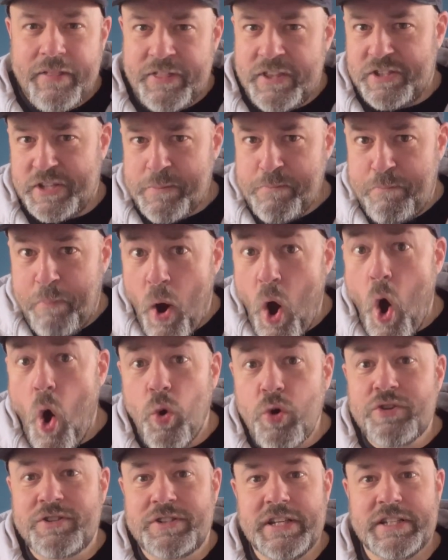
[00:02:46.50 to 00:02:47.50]
This
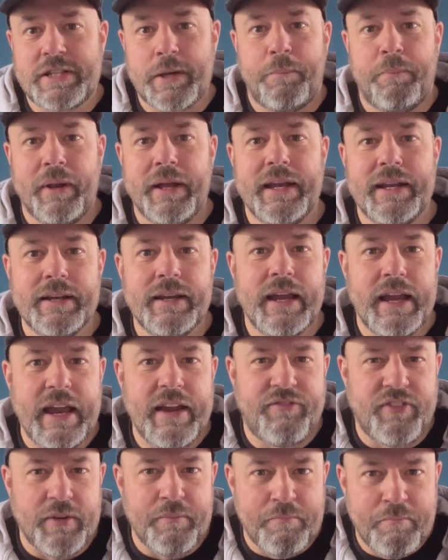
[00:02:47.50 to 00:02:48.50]
imposed discipline,
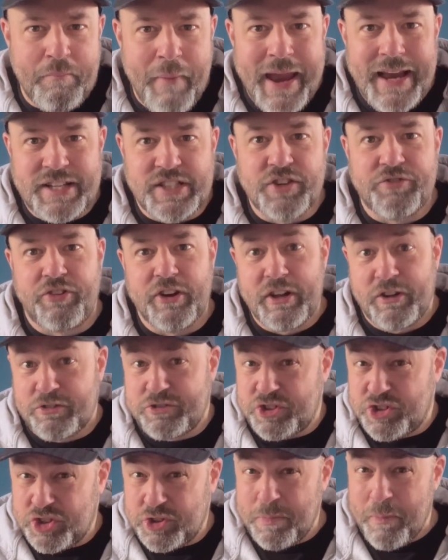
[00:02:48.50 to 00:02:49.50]
if it makes you feel
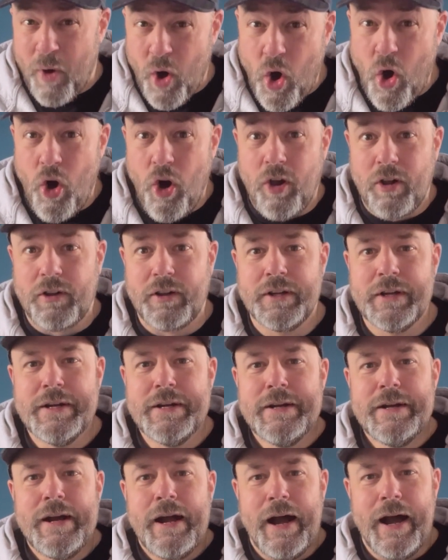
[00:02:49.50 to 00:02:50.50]
small,
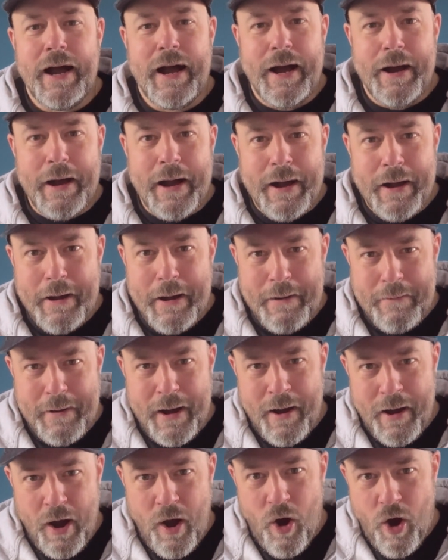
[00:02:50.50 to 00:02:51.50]

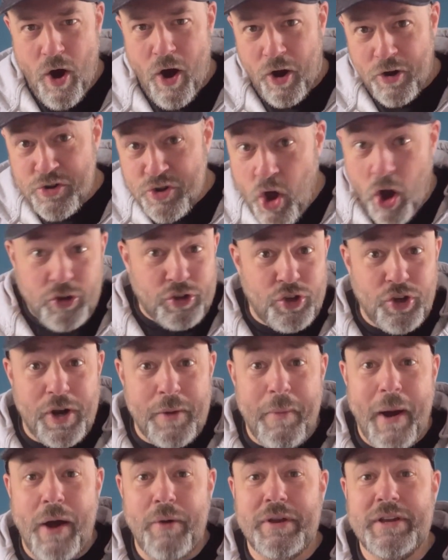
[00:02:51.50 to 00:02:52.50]
or not good
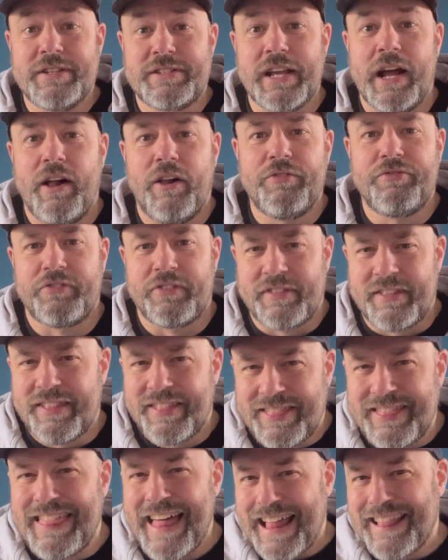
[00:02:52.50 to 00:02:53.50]
about yourself,
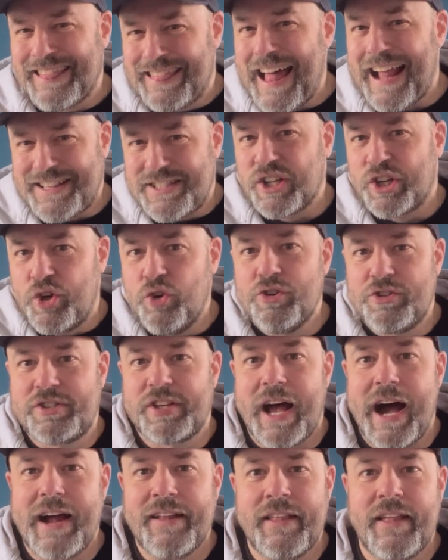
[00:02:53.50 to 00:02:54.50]
that's a good
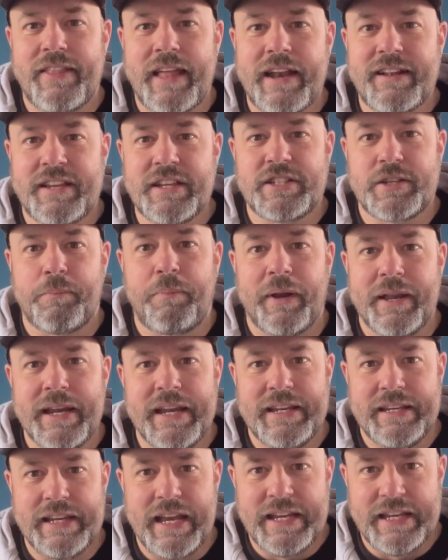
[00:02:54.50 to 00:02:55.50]
sign that that
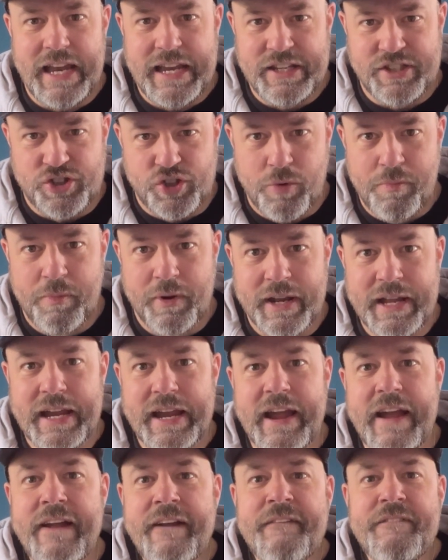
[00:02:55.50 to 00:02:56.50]
discipline is
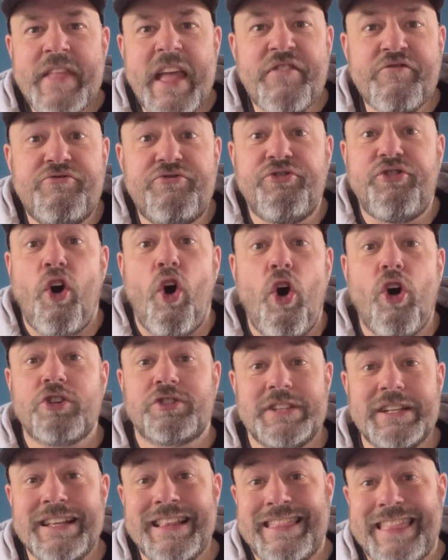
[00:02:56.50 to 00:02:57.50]
somebody
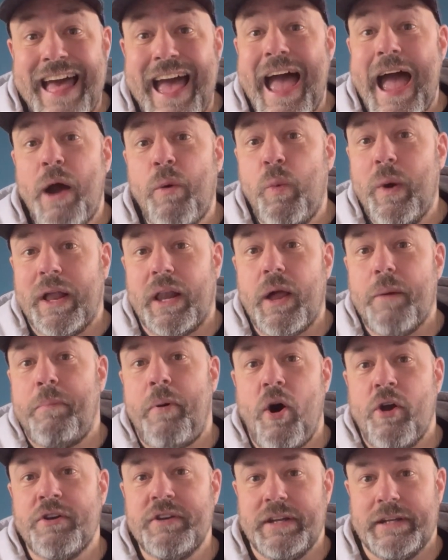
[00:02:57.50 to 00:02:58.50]
enforcing their will
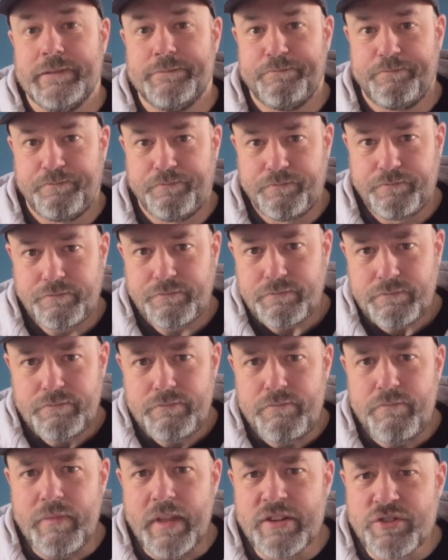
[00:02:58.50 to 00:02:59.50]
upon you.
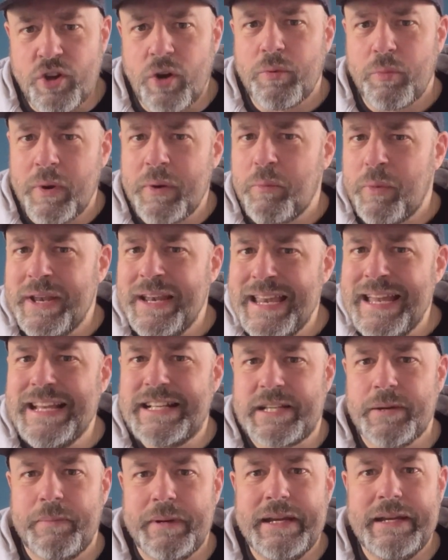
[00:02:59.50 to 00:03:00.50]
So we
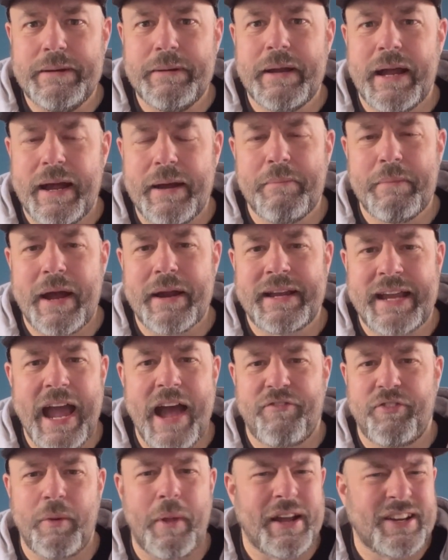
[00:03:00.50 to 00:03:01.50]
need to be
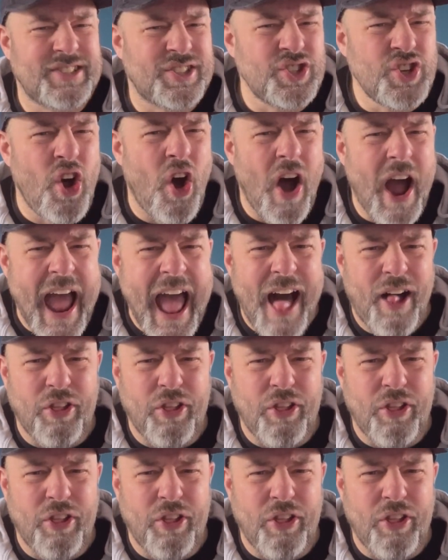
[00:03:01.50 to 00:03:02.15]
careful of that. It's not a